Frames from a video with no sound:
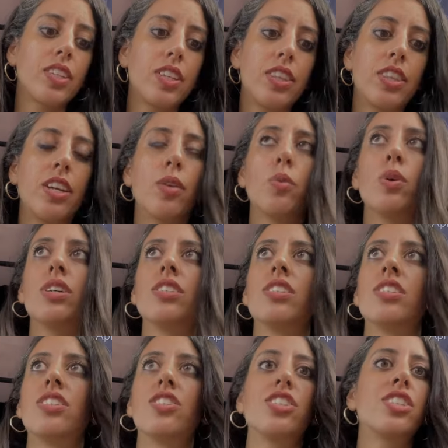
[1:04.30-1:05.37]
There
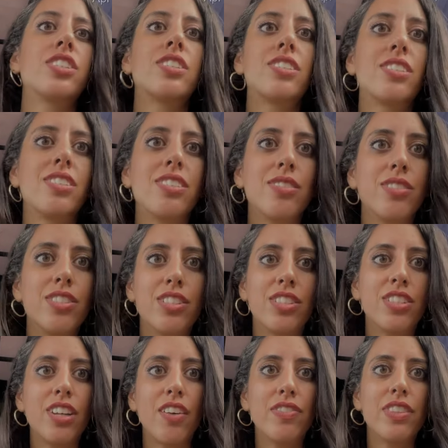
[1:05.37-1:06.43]
was just
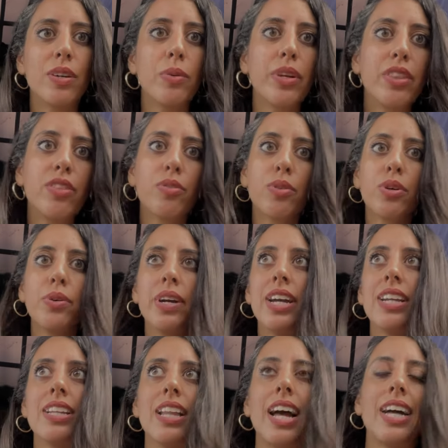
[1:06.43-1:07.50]
stuff that we threw
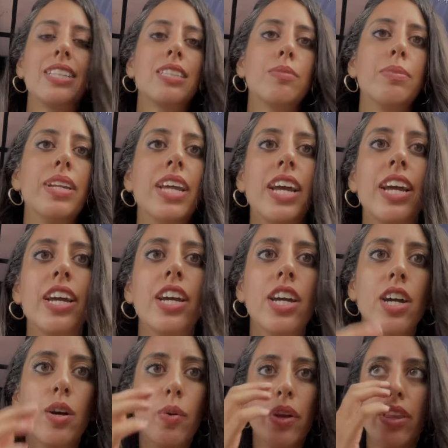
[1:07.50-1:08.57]
in last minute.
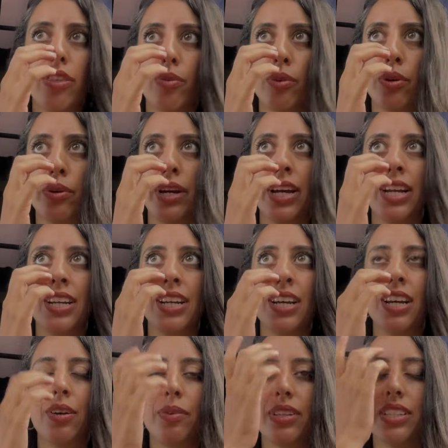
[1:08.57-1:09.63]
We
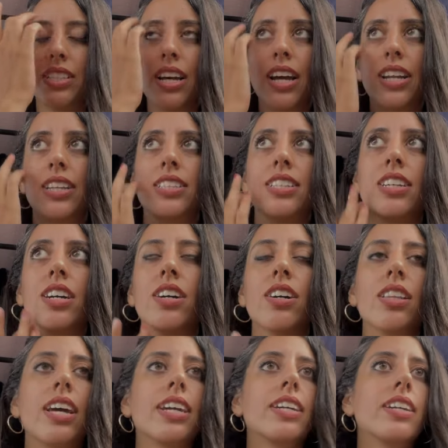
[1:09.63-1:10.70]
decided to go,
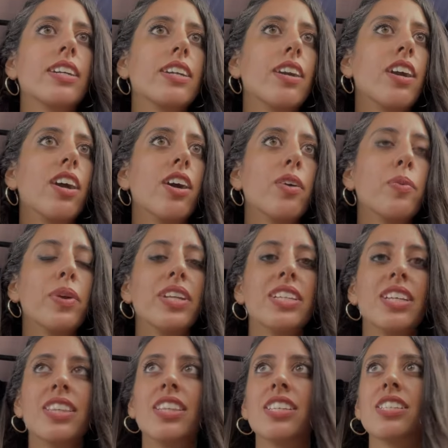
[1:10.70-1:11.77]
like, we
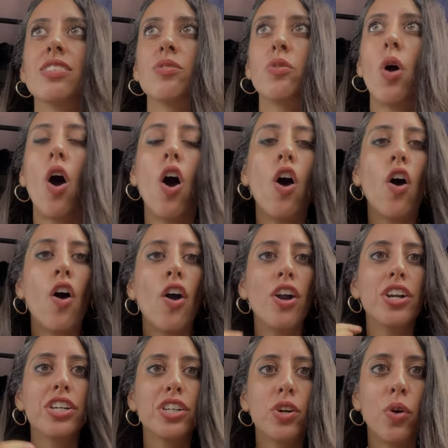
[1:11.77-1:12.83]
did this
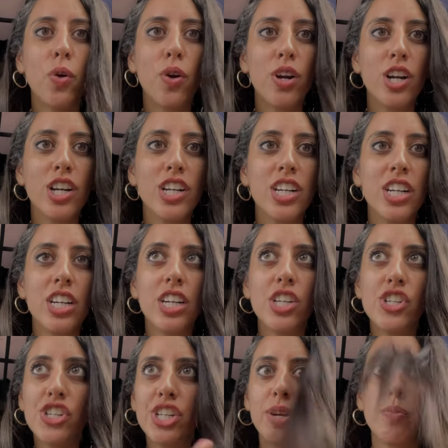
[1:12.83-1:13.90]
hardcore
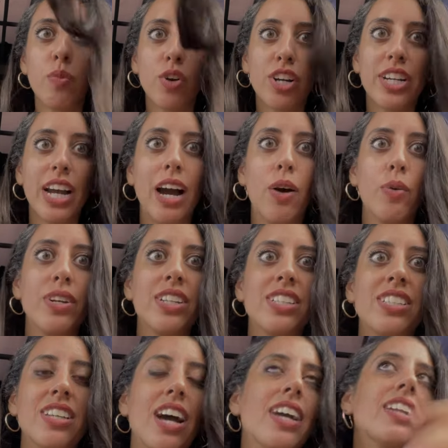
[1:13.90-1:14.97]
gym workout. We
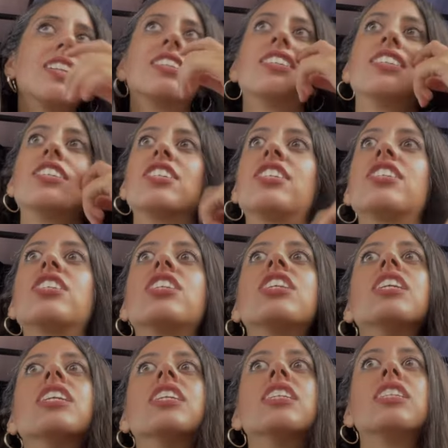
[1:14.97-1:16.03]
decided to just
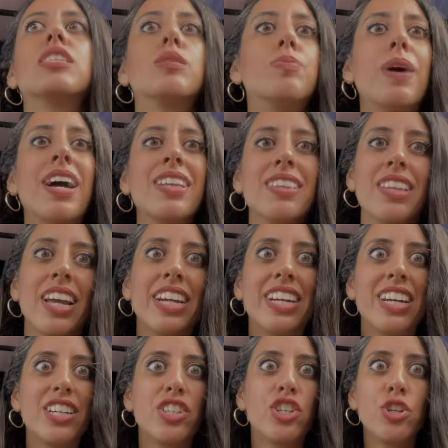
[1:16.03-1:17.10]
spend like
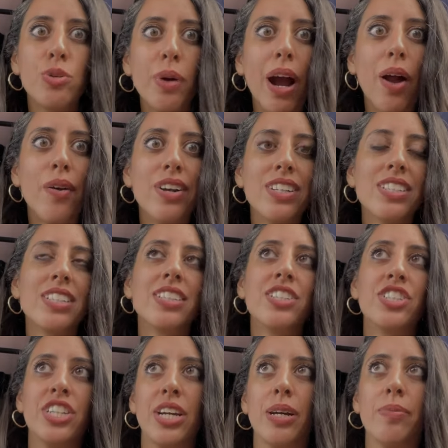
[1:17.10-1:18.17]
2 hours at the
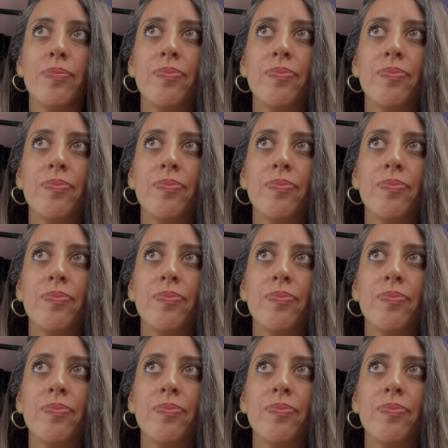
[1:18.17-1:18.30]
gym